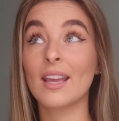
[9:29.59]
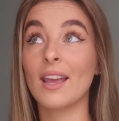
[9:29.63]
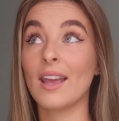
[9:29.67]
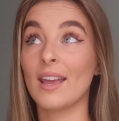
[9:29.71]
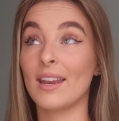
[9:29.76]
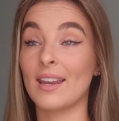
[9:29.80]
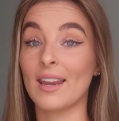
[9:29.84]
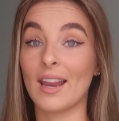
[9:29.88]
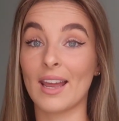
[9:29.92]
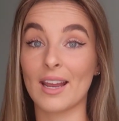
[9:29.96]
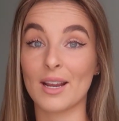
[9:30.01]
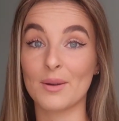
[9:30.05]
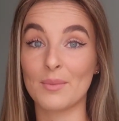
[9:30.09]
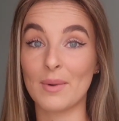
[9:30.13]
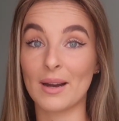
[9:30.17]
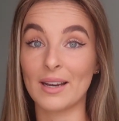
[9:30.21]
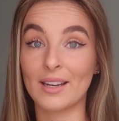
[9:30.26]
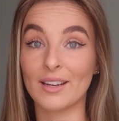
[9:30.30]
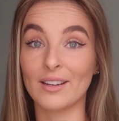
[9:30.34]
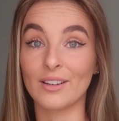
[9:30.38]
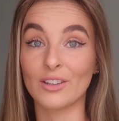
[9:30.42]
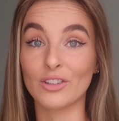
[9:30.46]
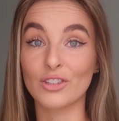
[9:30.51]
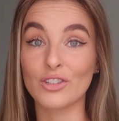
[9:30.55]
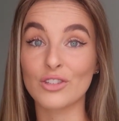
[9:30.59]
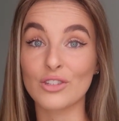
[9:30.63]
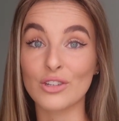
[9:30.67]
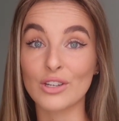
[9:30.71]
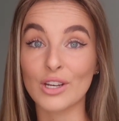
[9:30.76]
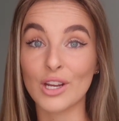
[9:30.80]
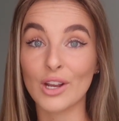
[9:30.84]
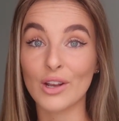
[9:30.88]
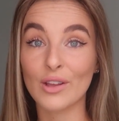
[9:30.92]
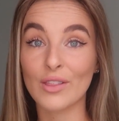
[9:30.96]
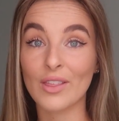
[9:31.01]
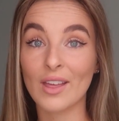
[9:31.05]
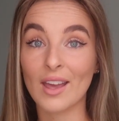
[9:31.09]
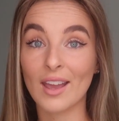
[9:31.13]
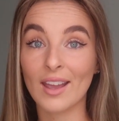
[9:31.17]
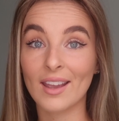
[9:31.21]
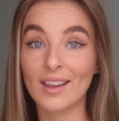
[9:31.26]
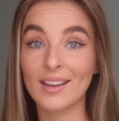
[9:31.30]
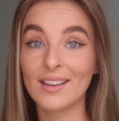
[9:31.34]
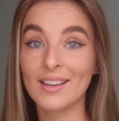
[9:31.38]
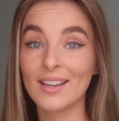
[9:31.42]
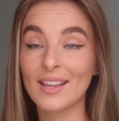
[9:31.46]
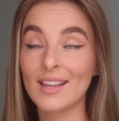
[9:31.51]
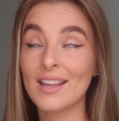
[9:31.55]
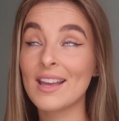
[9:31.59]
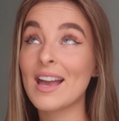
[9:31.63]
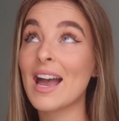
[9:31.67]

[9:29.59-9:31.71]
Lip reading: in like my little studio thing,